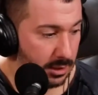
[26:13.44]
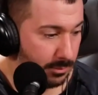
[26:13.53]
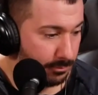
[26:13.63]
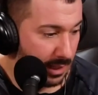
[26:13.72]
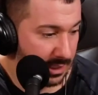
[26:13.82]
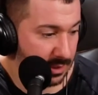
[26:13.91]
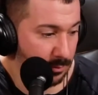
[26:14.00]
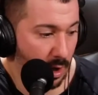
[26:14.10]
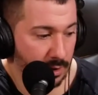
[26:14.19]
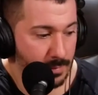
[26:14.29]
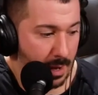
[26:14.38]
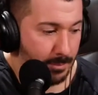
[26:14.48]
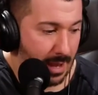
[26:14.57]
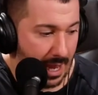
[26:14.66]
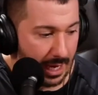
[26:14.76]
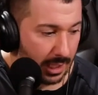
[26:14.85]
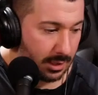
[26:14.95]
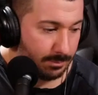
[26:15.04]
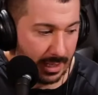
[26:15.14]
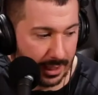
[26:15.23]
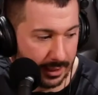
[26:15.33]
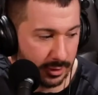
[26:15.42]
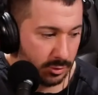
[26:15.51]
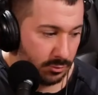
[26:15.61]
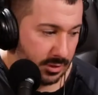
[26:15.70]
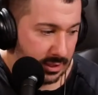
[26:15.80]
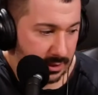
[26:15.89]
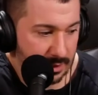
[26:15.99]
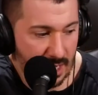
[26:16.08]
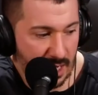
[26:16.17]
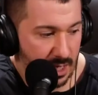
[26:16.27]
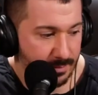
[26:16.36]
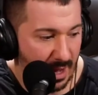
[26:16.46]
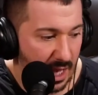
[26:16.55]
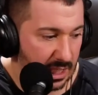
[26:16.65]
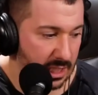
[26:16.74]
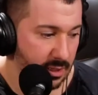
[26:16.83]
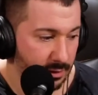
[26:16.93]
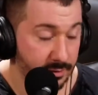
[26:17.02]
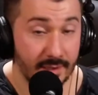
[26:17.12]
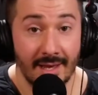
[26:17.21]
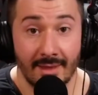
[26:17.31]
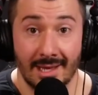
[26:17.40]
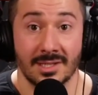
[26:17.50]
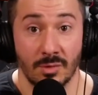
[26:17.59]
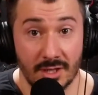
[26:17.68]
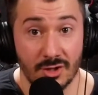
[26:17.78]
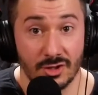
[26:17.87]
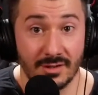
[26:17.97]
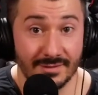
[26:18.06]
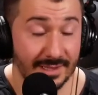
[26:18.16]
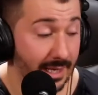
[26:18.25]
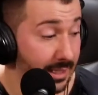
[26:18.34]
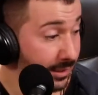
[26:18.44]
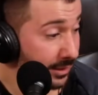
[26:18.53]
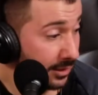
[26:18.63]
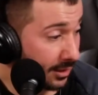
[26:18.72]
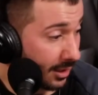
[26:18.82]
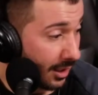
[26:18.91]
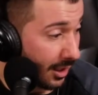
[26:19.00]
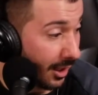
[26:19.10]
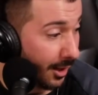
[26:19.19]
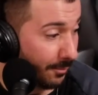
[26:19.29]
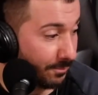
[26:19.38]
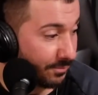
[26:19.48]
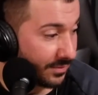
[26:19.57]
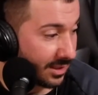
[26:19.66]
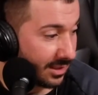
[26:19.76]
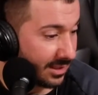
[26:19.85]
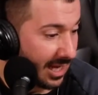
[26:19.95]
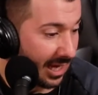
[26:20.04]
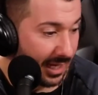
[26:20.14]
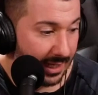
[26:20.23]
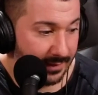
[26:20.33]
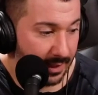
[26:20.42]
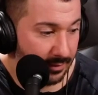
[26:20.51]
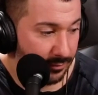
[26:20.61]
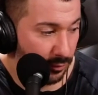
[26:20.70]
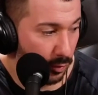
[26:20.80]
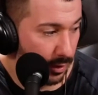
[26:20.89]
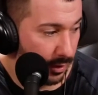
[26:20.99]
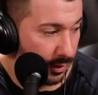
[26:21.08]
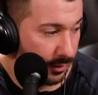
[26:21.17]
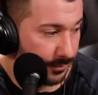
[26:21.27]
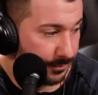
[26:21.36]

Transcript: my small of my back, my inner wrist, and my ears. Yeah, that's what it should have said. Yeah, and then for